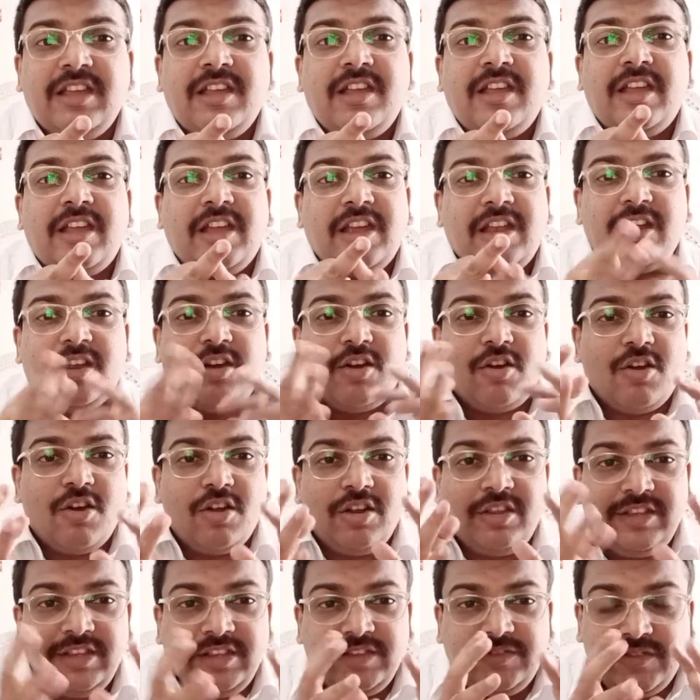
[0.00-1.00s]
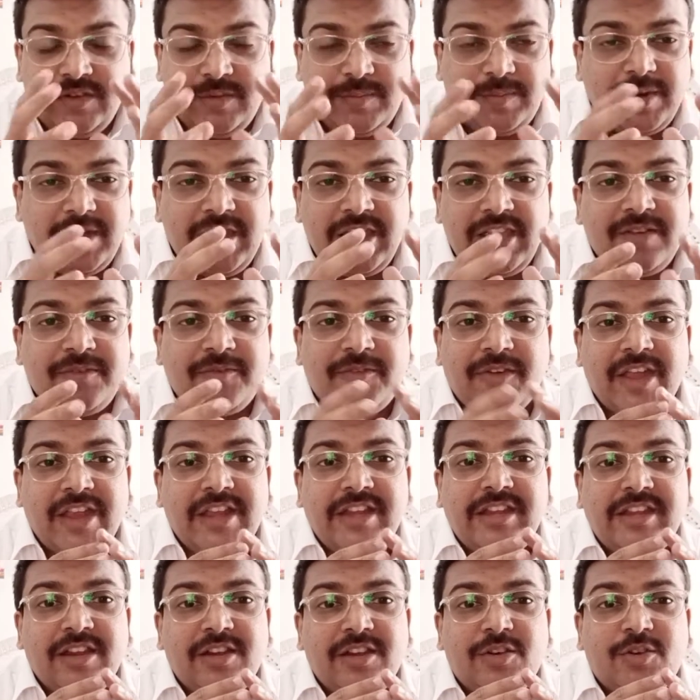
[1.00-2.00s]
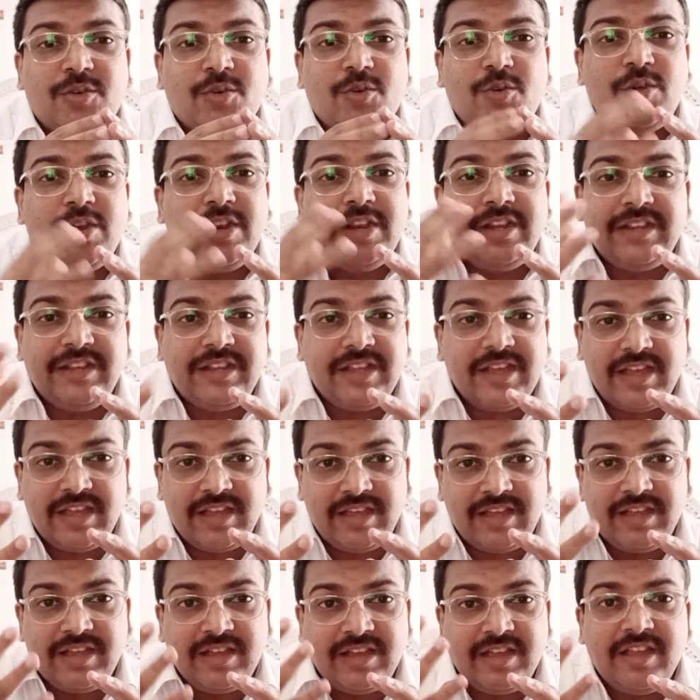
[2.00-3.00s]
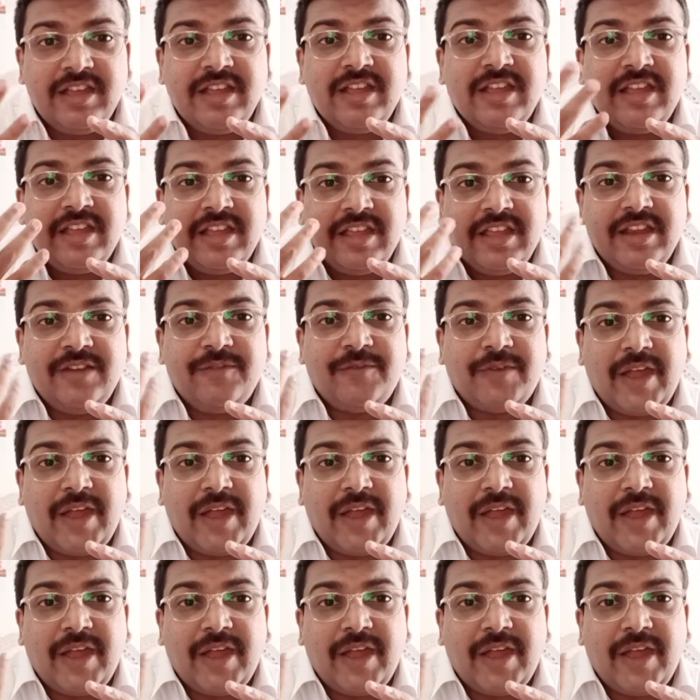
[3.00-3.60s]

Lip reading: and all these will play a vital role in